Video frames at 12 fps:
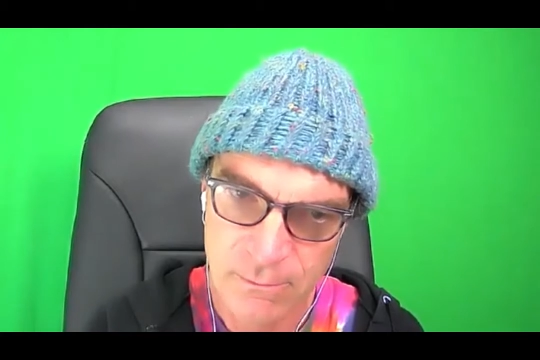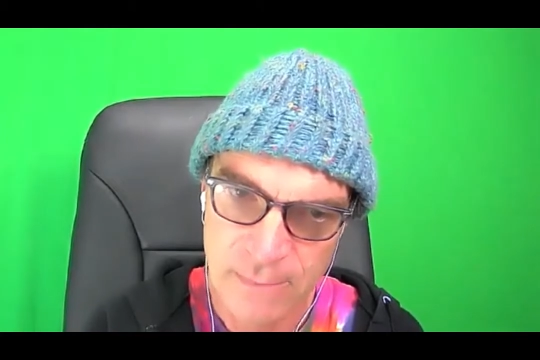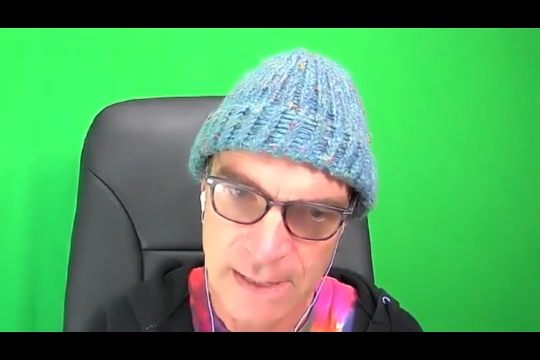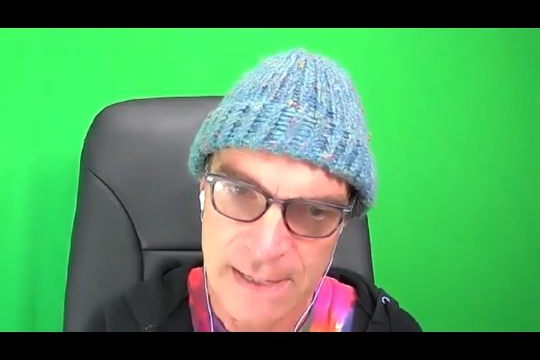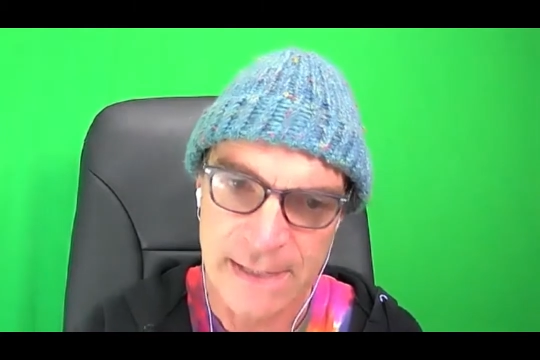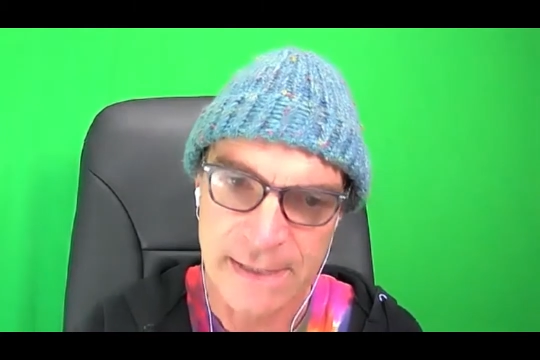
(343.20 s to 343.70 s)

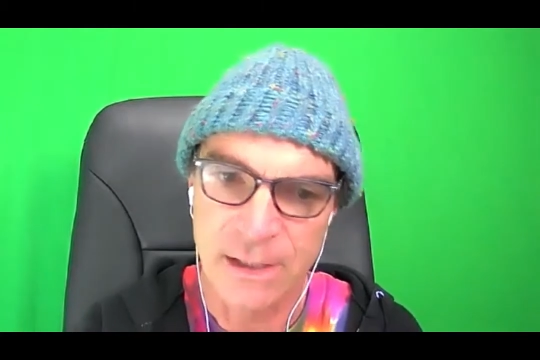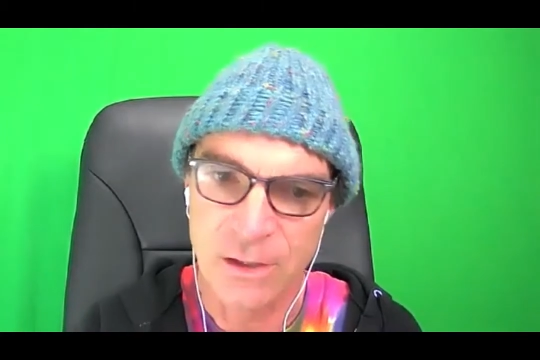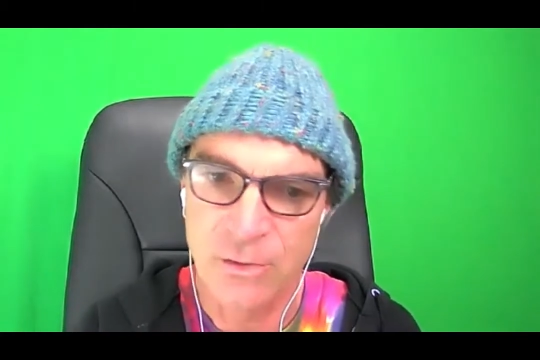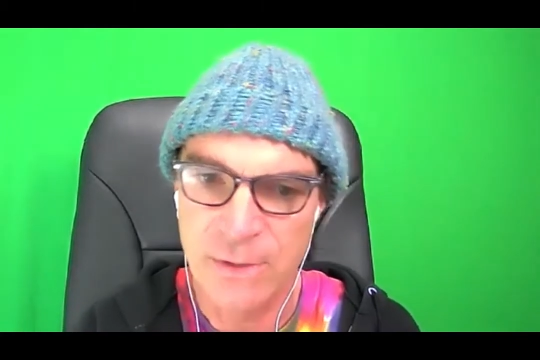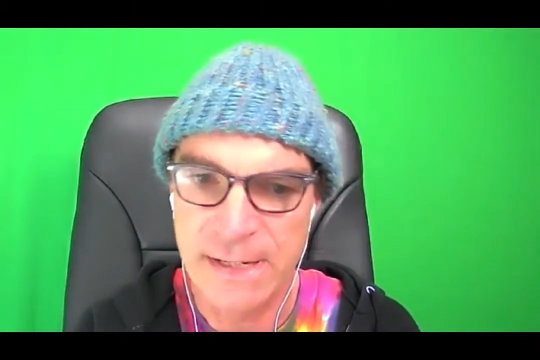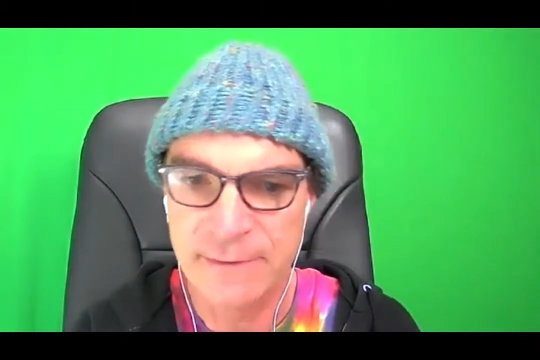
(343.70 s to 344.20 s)
and I can
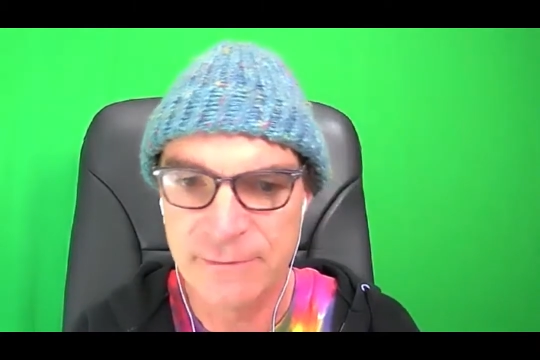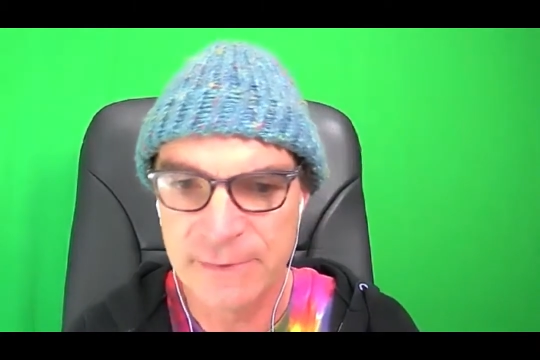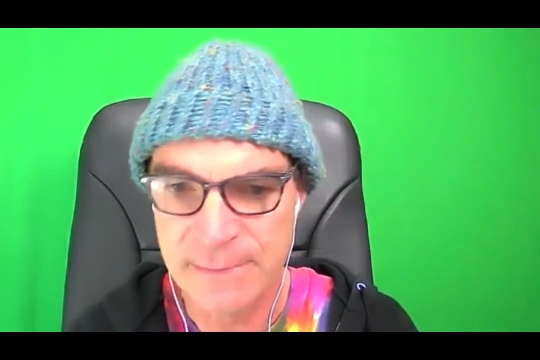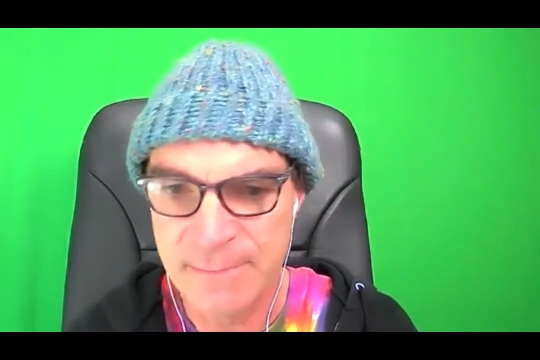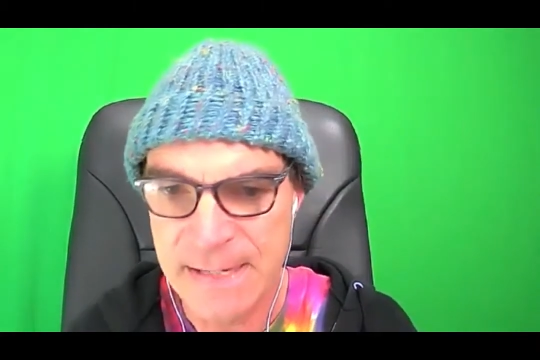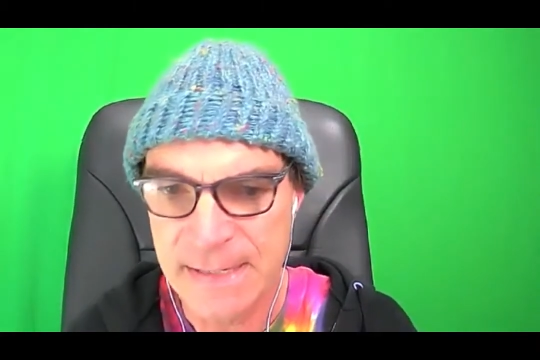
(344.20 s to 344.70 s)
creatively
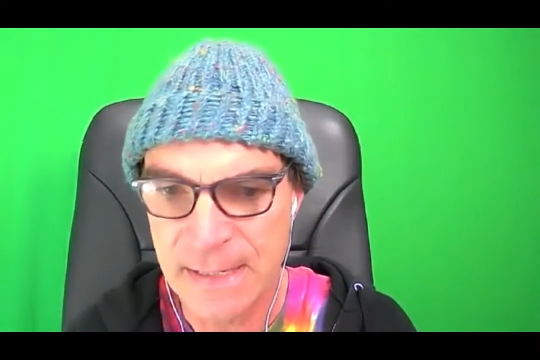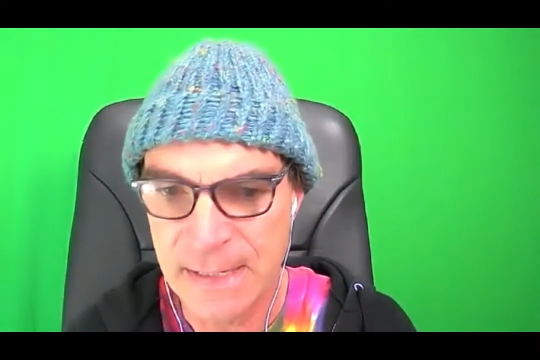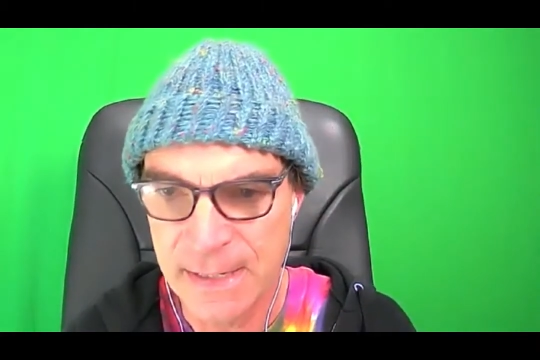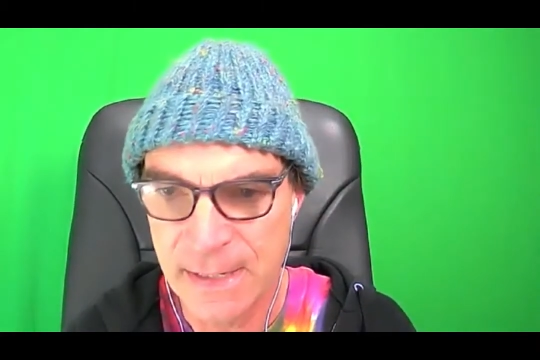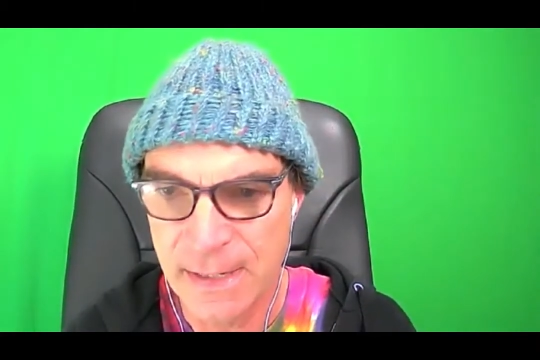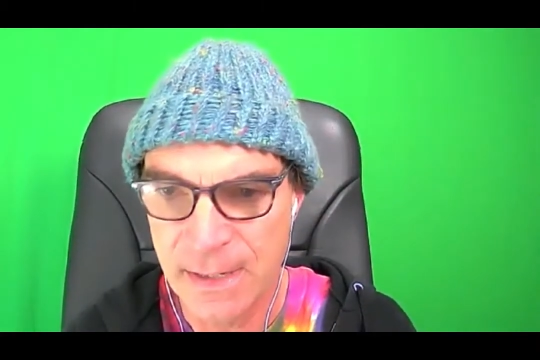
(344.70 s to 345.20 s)
make
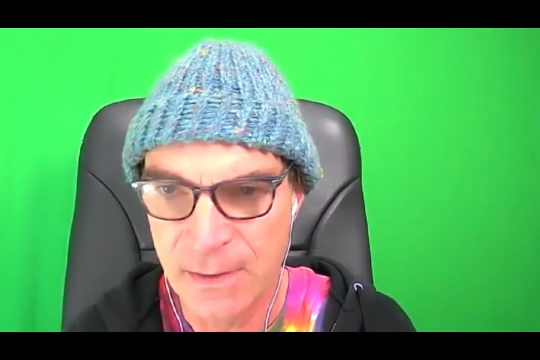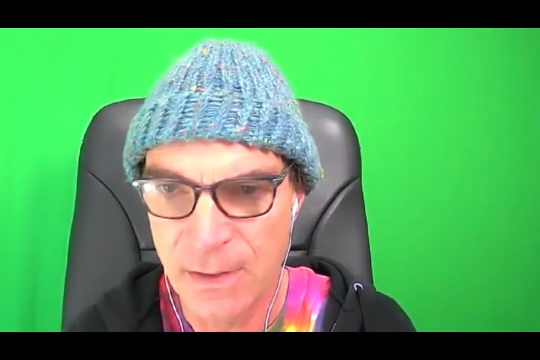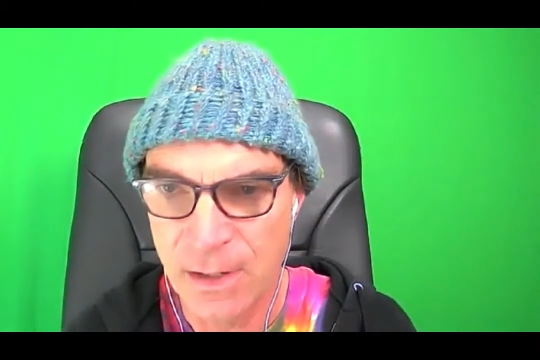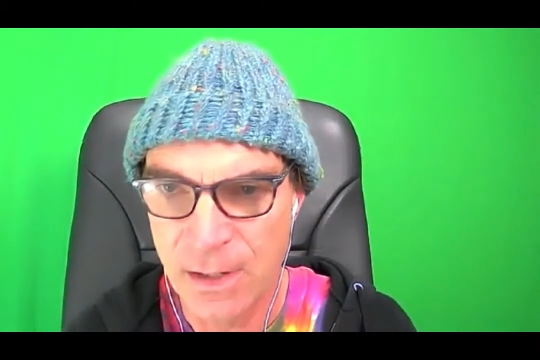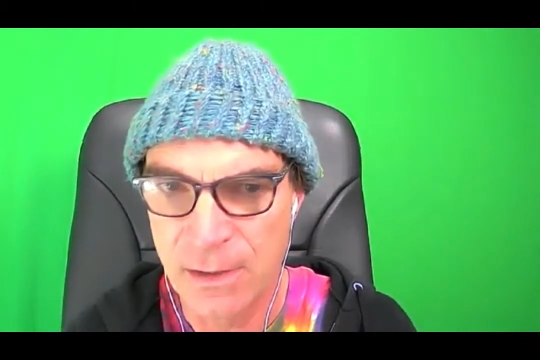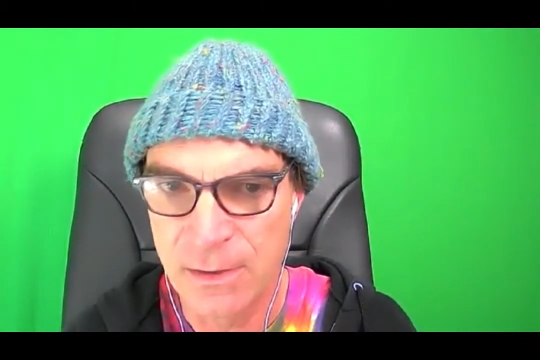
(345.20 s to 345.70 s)

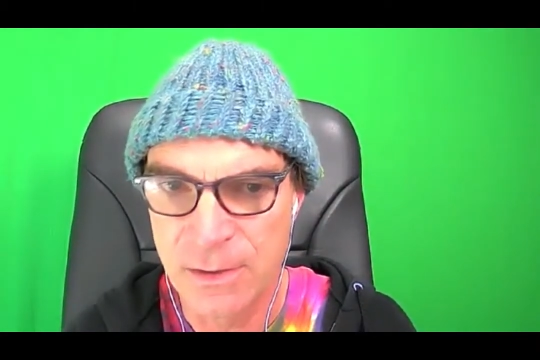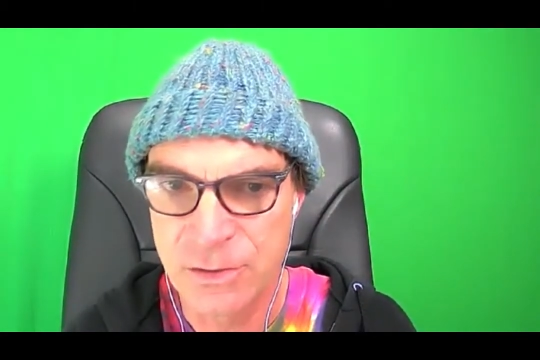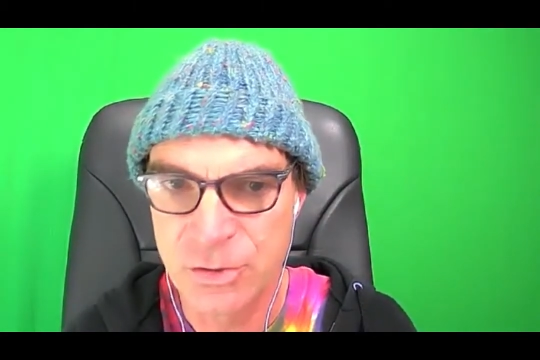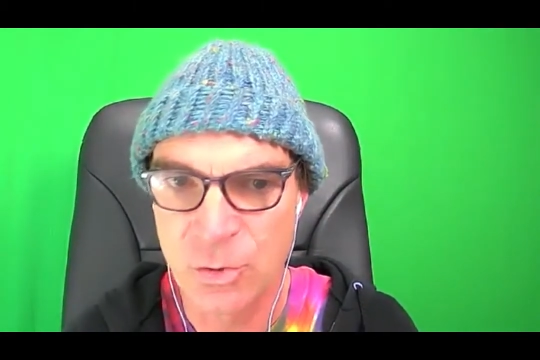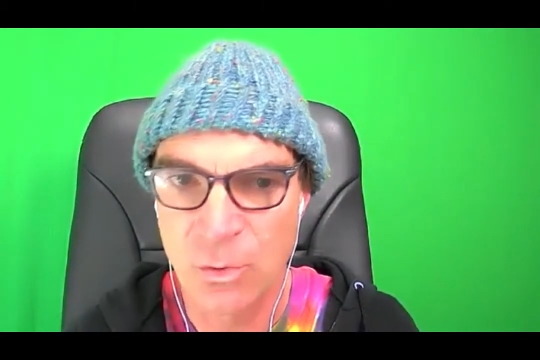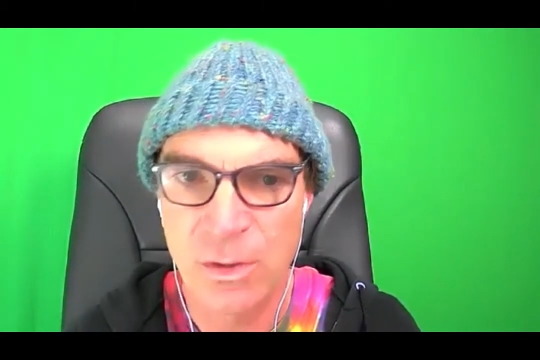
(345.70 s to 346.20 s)
a
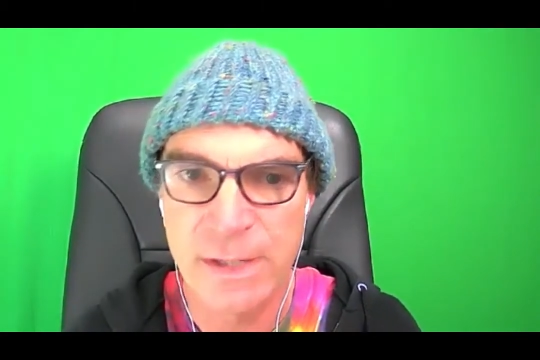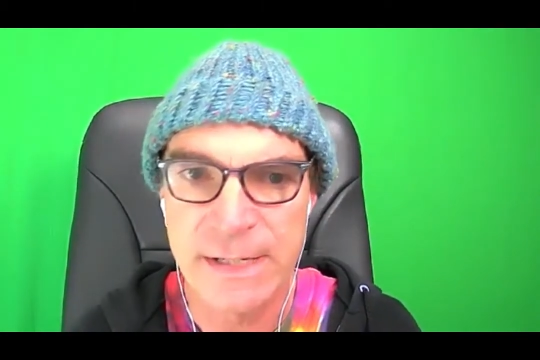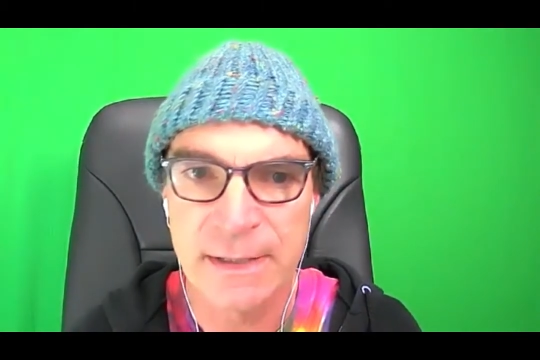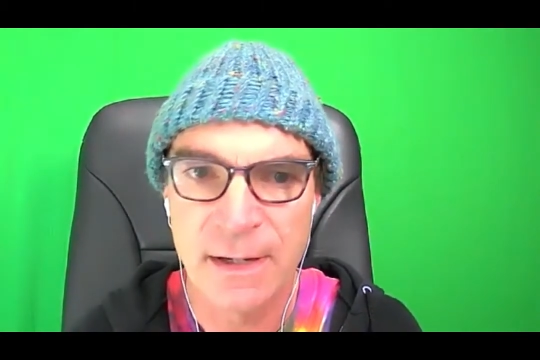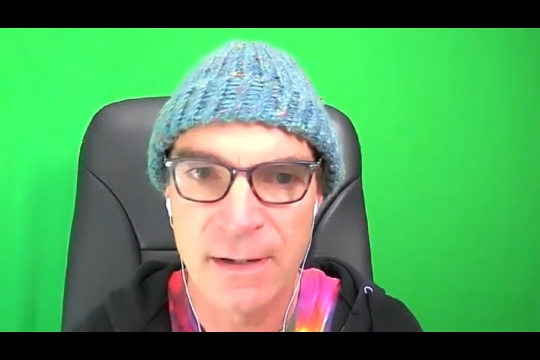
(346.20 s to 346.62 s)
story